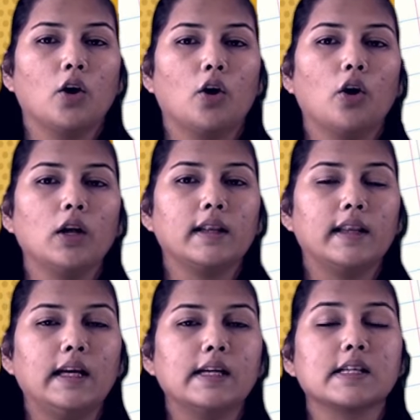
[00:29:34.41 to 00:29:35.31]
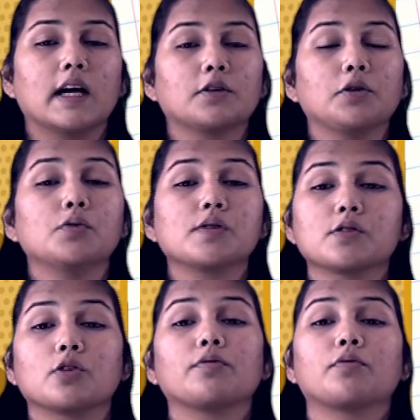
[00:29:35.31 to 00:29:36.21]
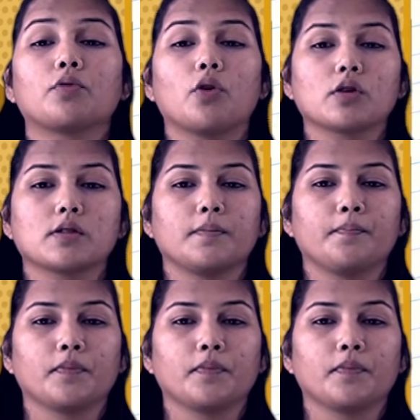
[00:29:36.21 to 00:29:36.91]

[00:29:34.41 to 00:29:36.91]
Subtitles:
All these are the uses of rocks.